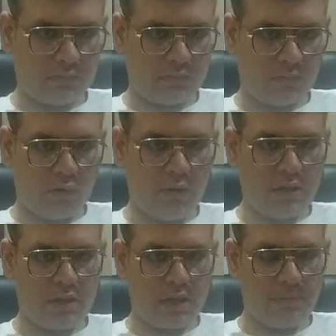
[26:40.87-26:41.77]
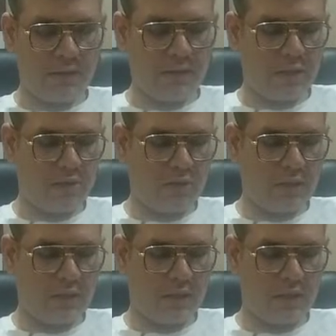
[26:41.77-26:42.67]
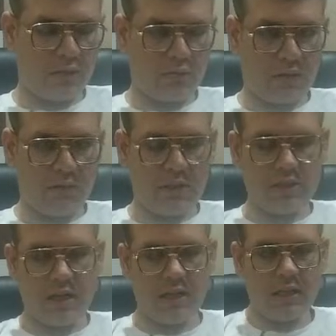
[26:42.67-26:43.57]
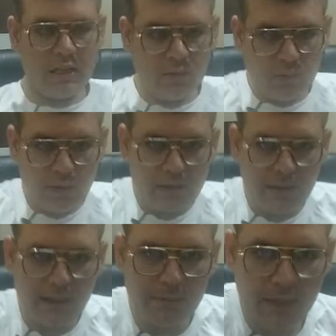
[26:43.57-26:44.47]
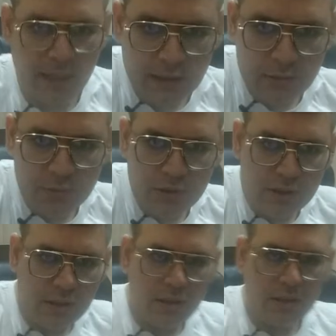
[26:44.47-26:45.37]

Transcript: Which team is controlling the key squares? Which are the key squares? Tell me at this position.